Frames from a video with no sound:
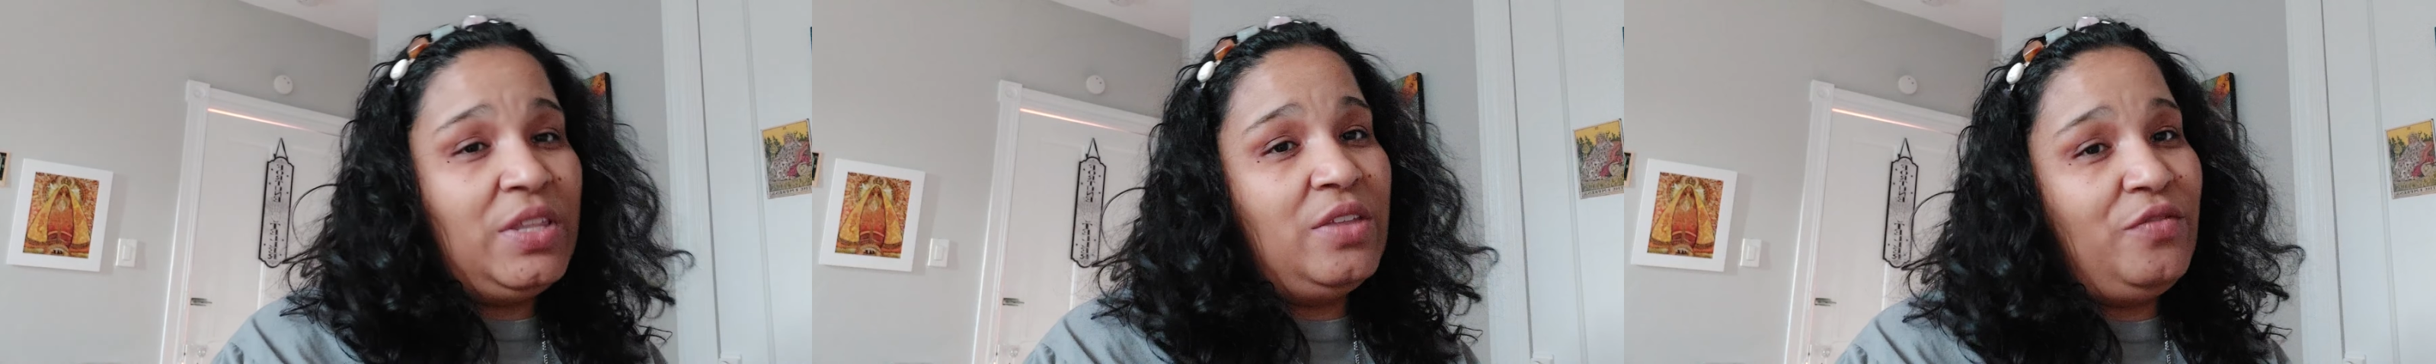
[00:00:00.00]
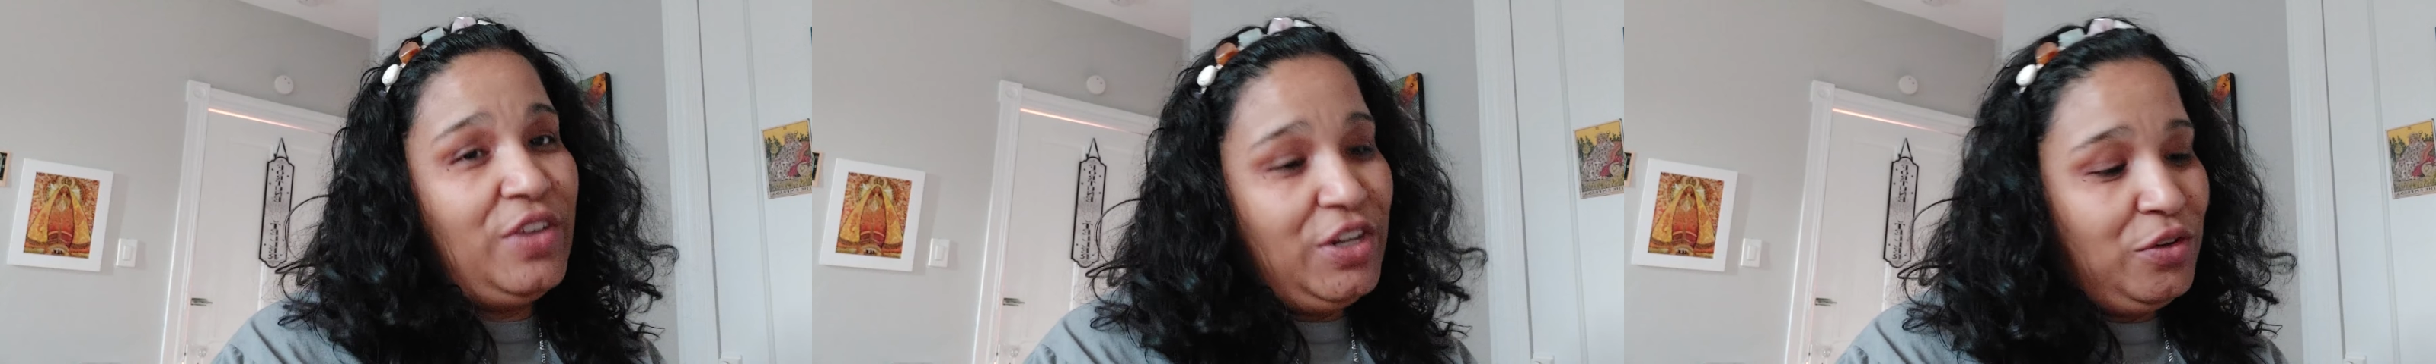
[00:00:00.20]

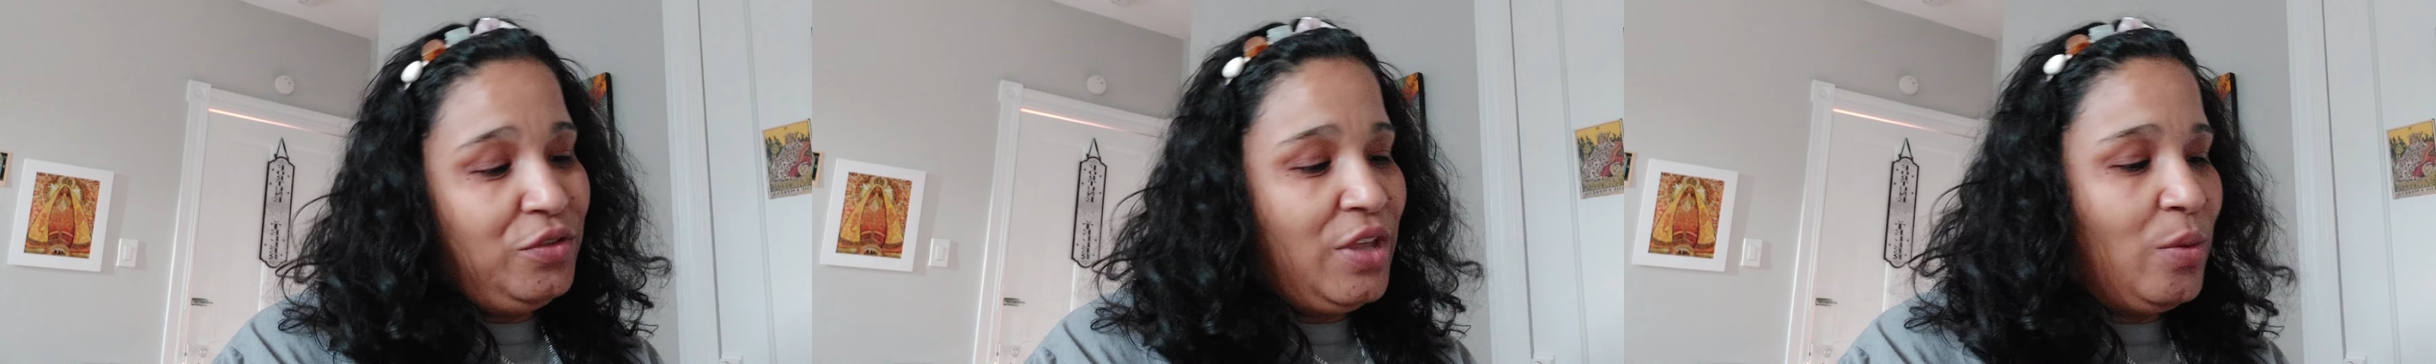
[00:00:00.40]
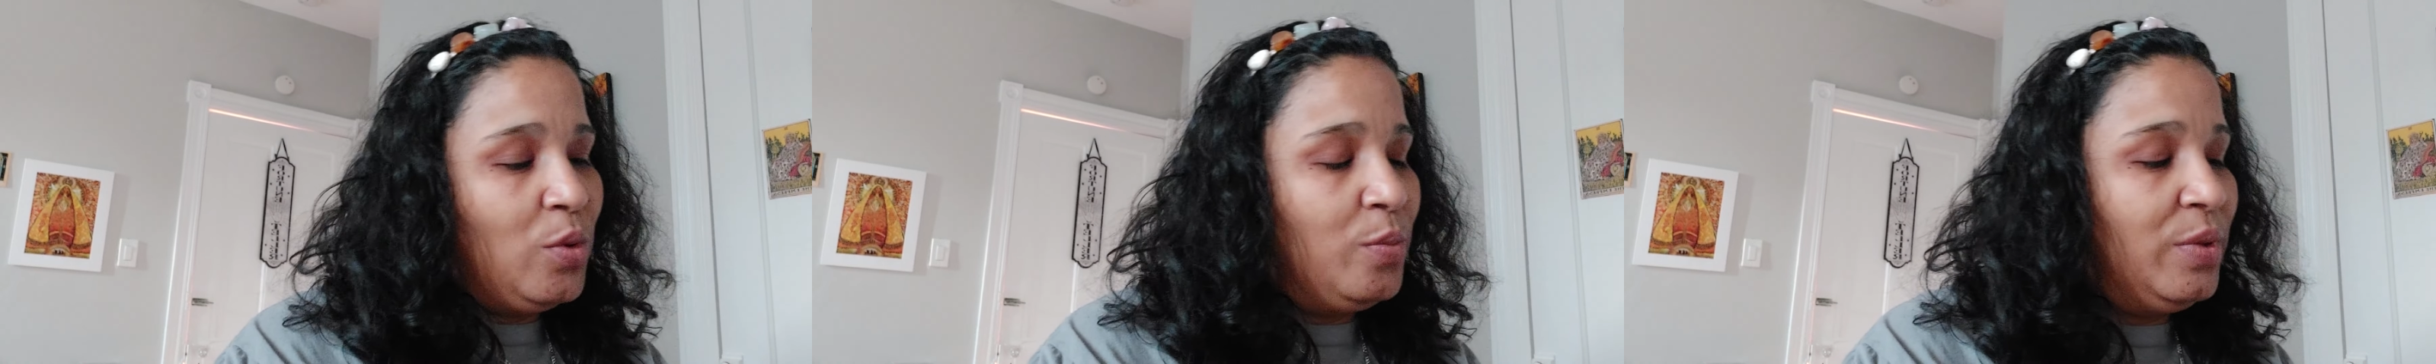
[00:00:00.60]
the video
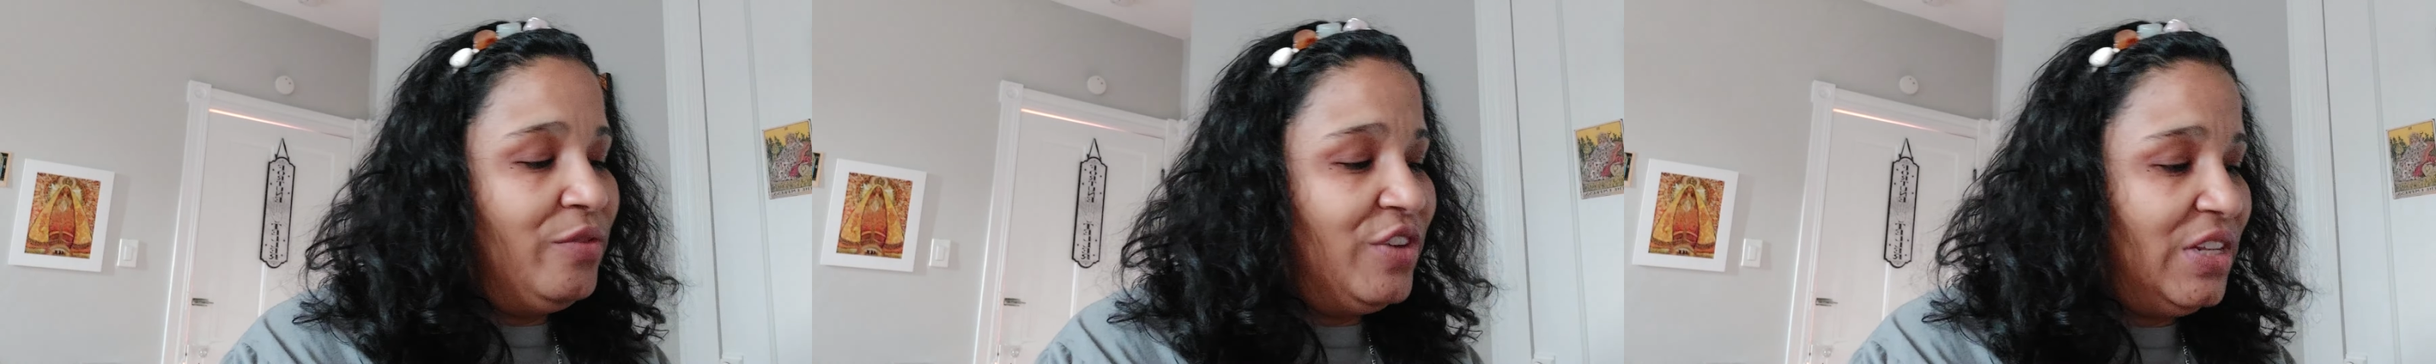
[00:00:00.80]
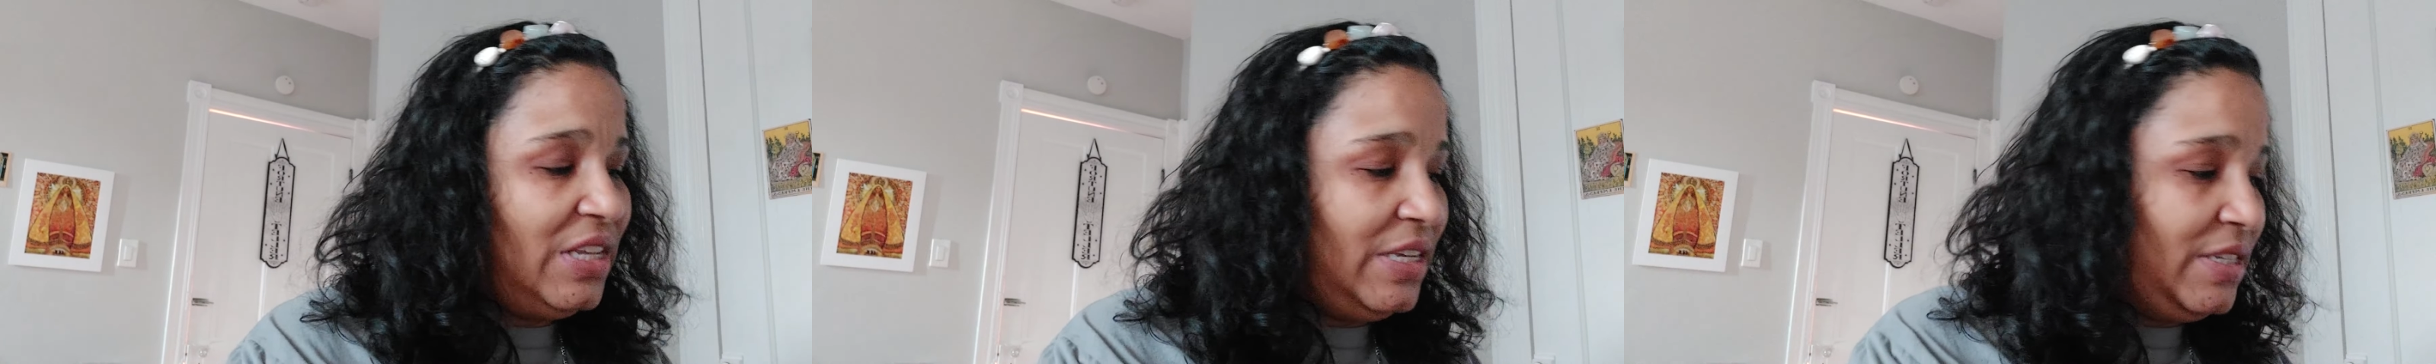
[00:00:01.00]
that will be
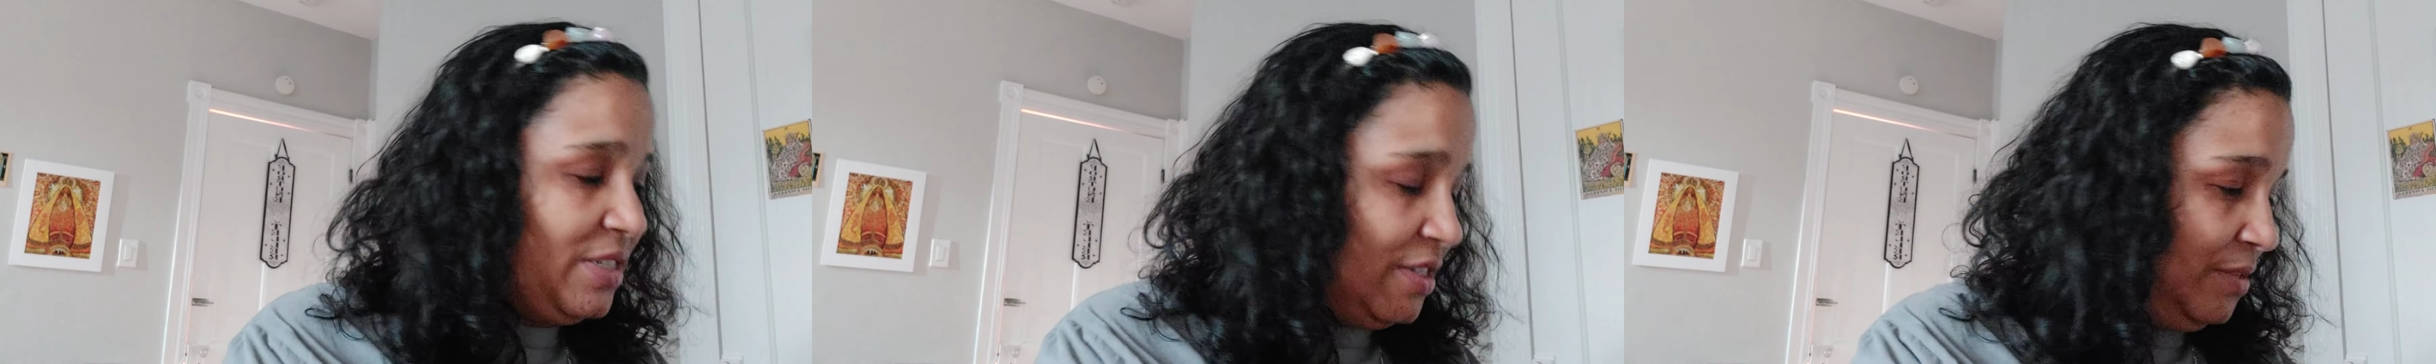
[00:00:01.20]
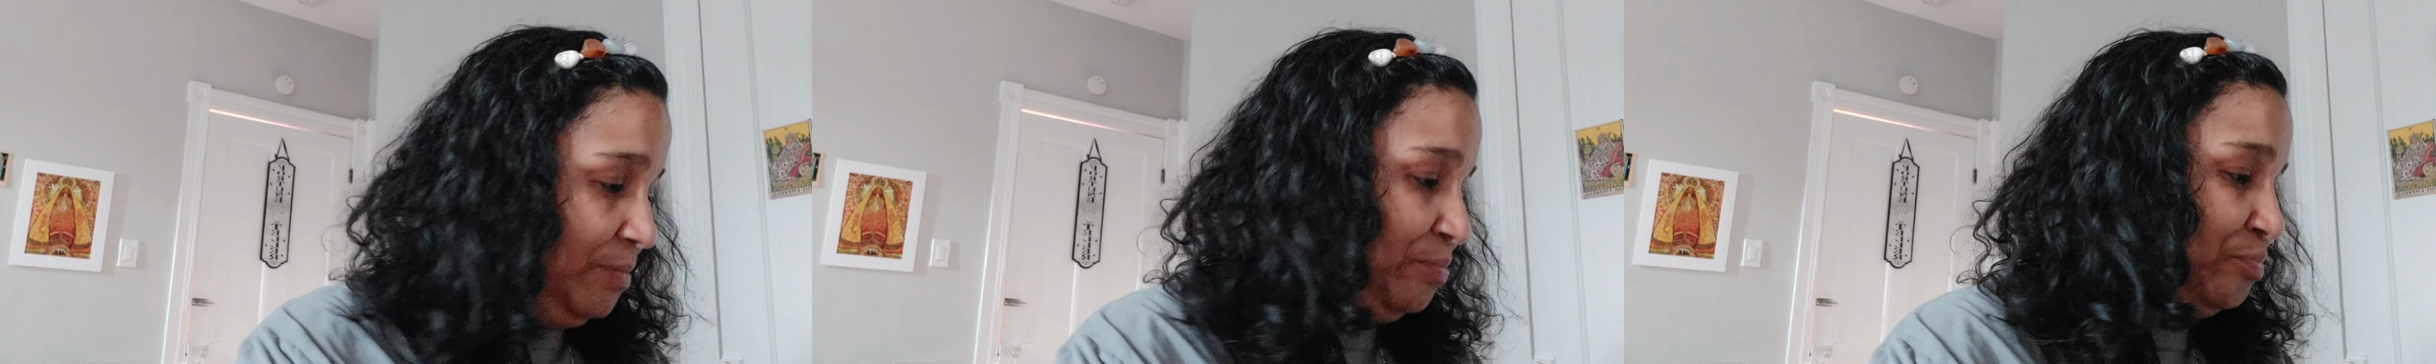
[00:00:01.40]

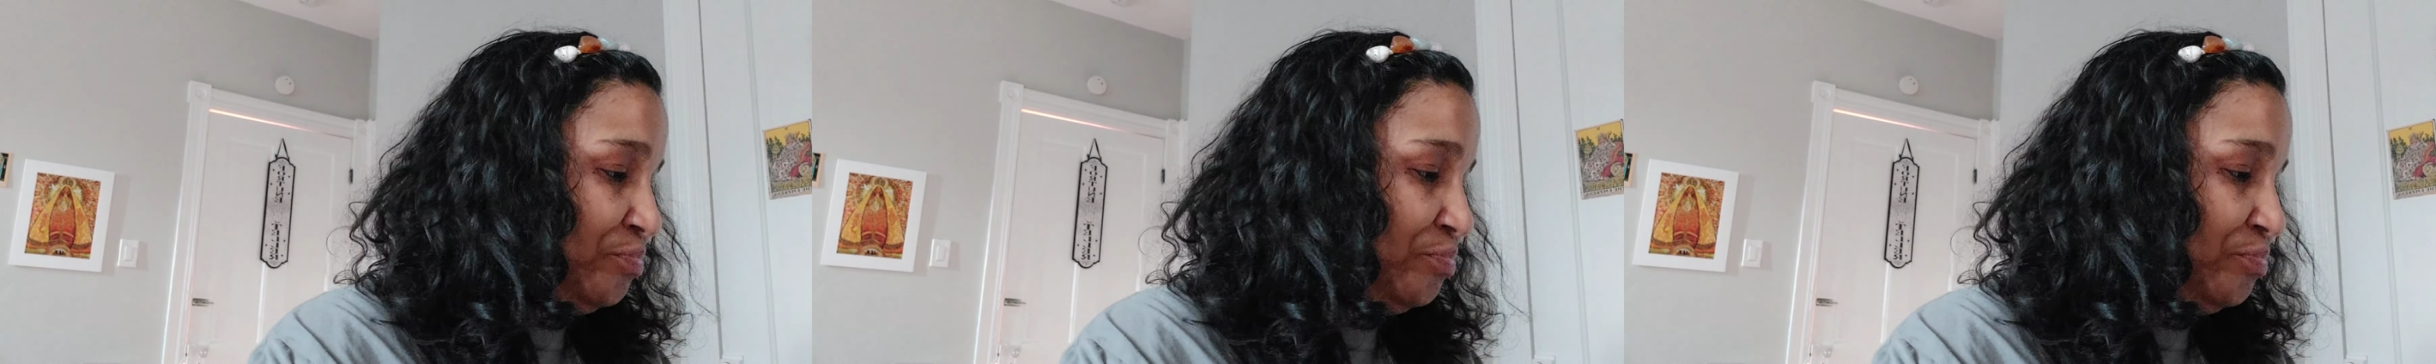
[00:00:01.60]
released